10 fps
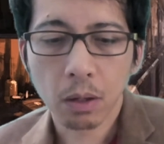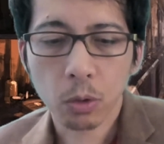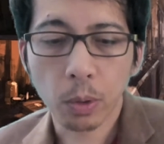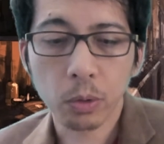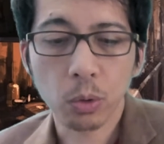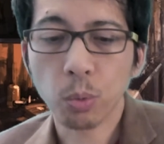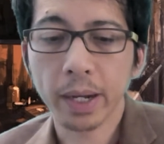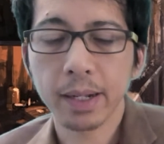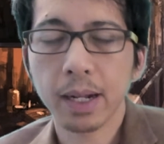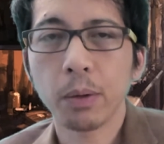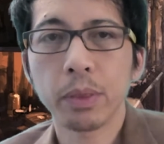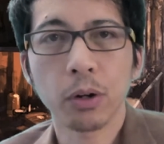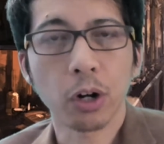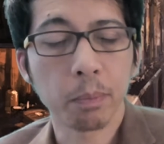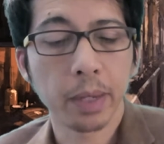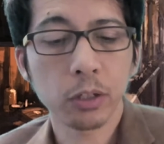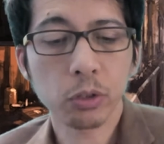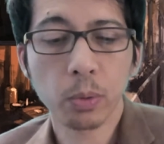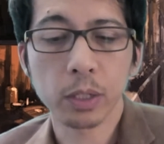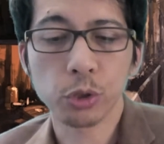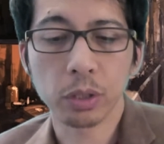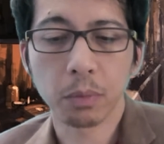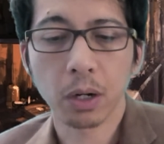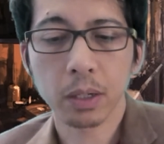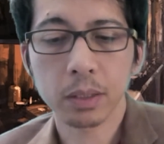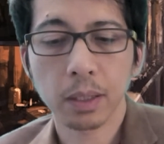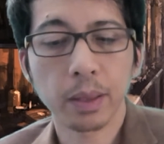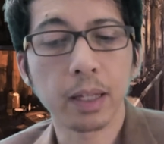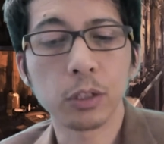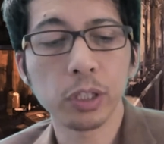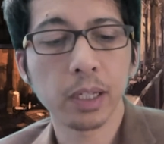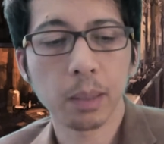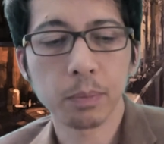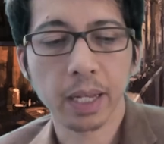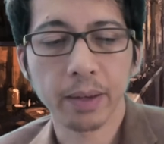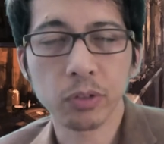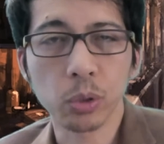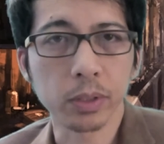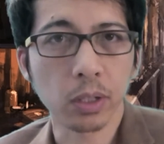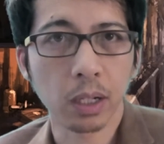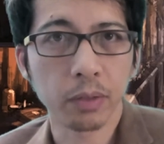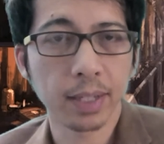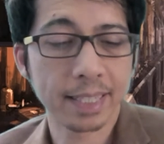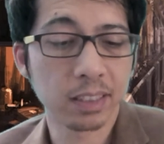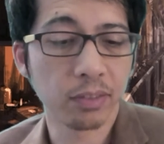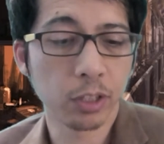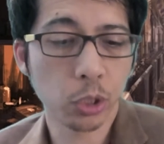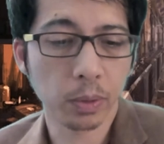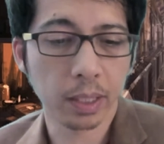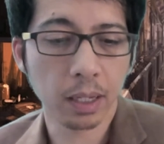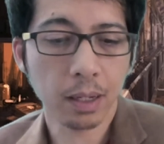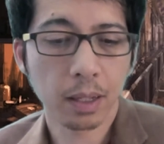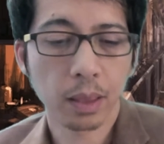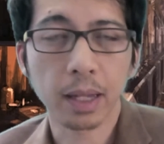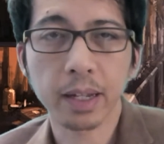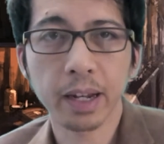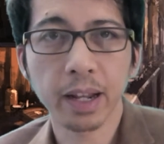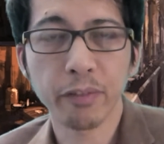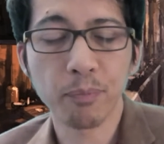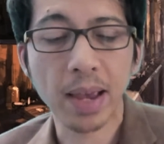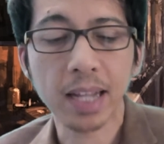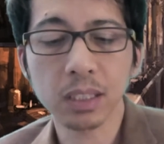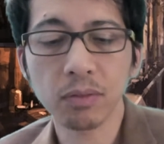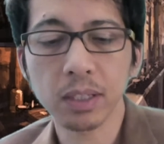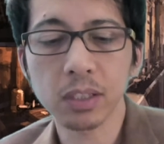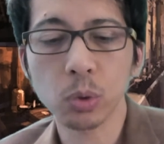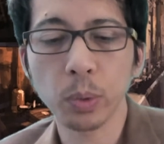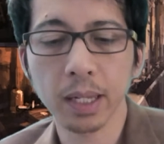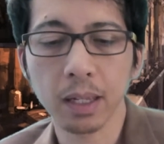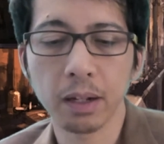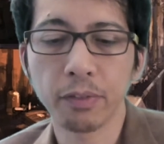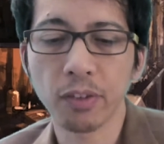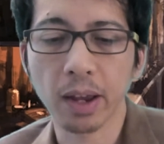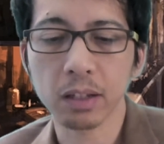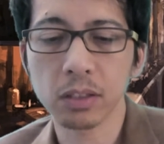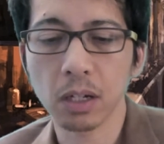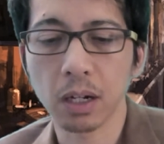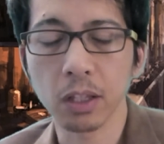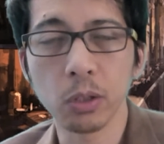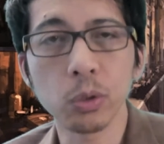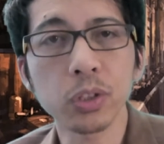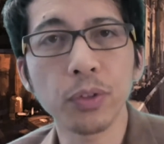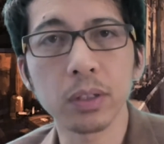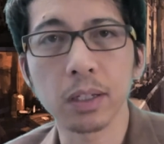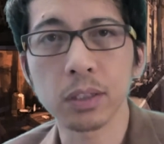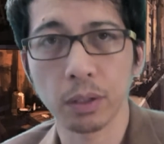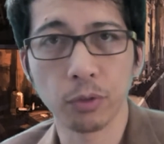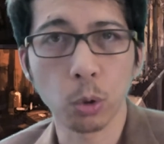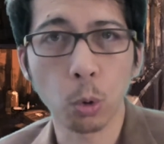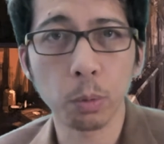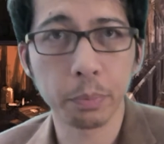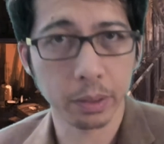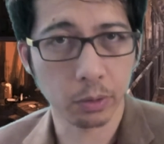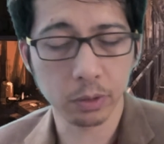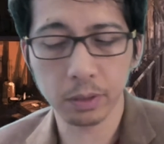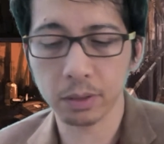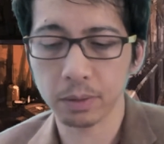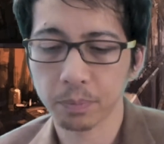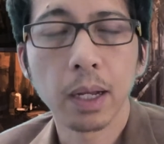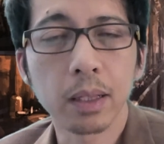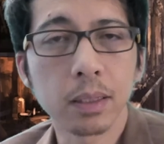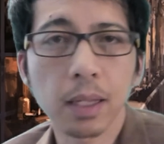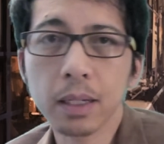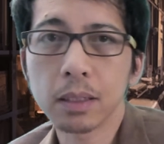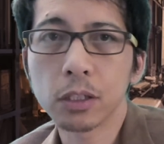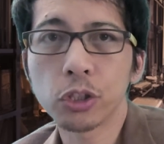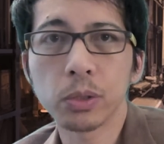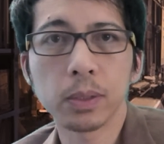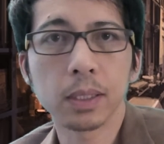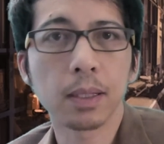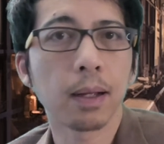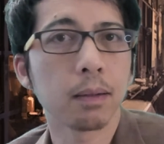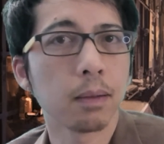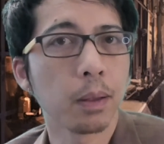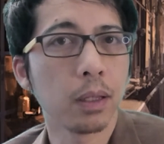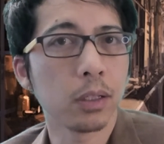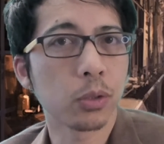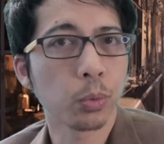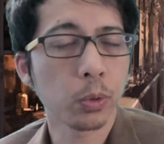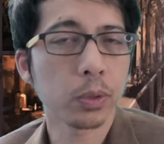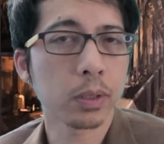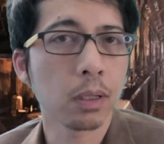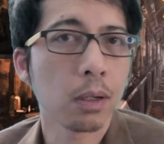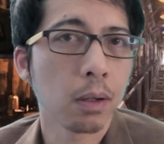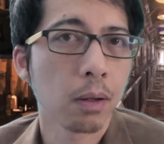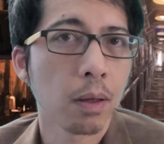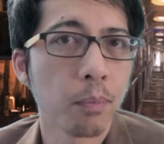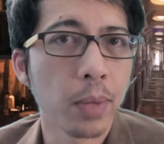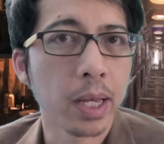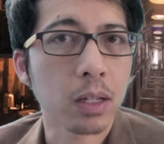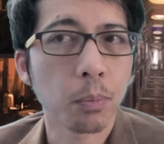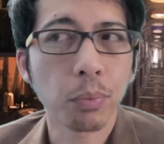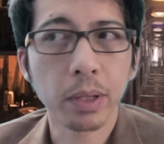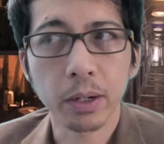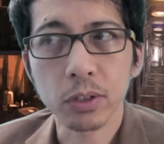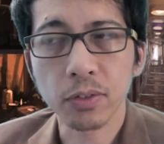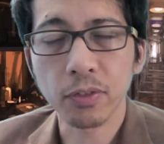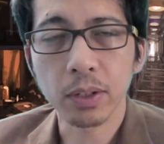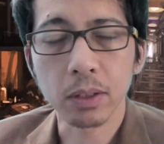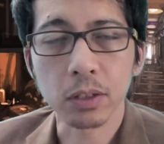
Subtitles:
quote, "Right now there are major question marks that GMs have to resolve individually that can have massively swingy effects on the usefulness of whole builds. And the second issue is that these rules make players feel it